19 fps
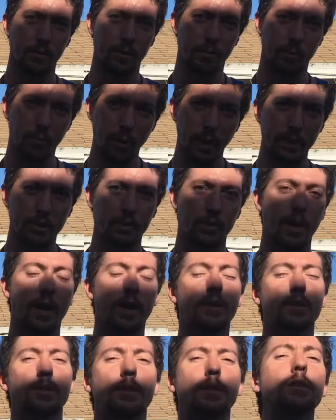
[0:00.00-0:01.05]
the pressure
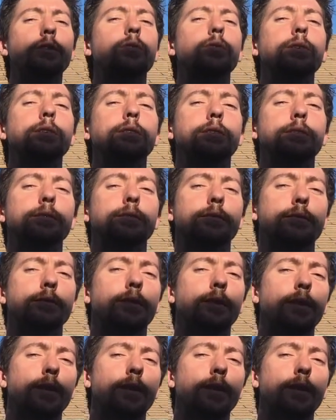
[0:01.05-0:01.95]
actually increases.